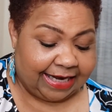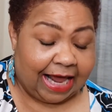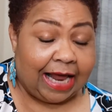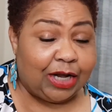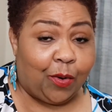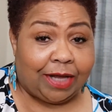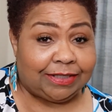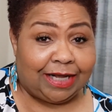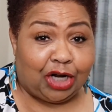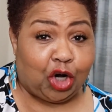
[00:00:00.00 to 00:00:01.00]
Now, I know I
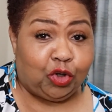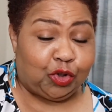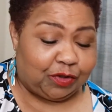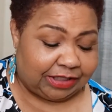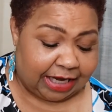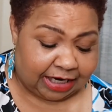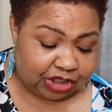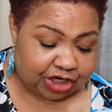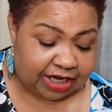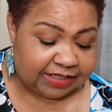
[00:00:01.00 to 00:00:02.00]
said I don't do skinny
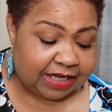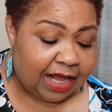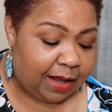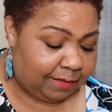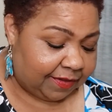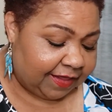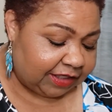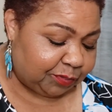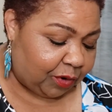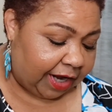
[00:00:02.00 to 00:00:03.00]
jeans, but
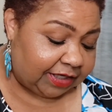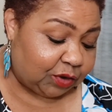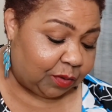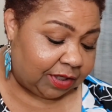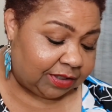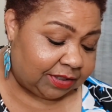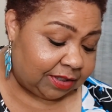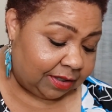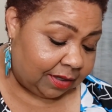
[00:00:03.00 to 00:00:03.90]
this price was